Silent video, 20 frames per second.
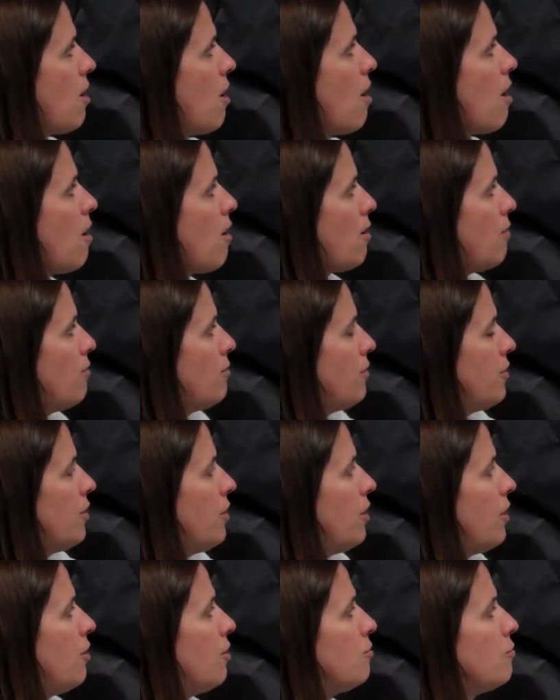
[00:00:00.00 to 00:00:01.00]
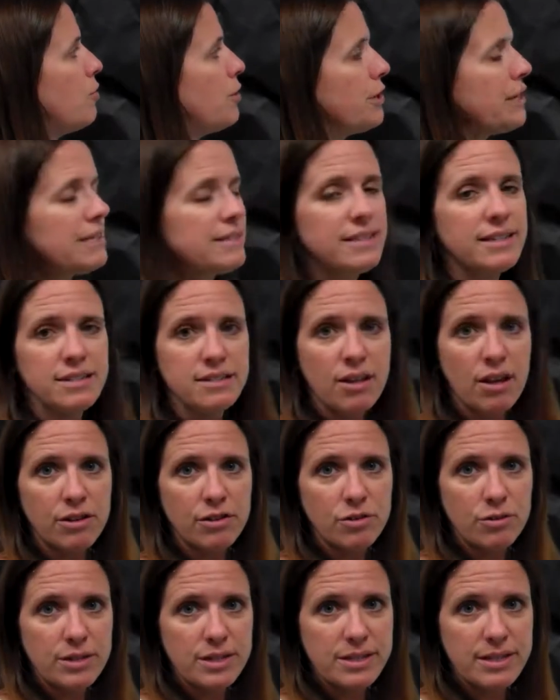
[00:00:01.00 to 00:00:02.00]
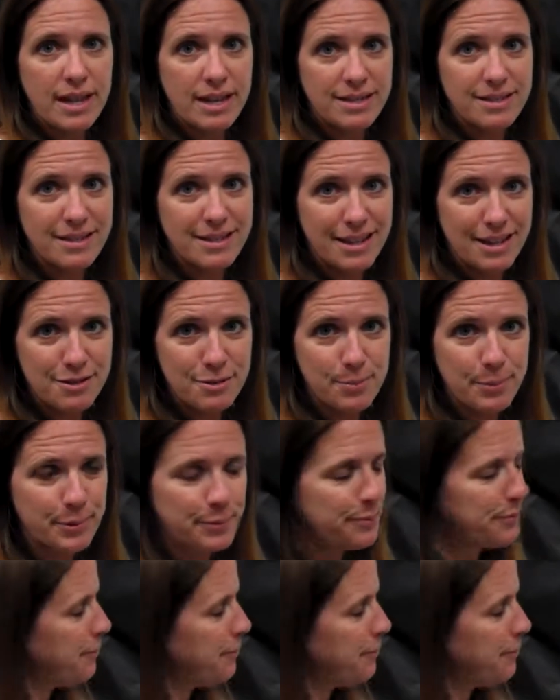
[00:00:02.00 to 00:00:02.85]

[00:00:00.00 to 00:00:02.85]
of 46 hundredths as a decimal.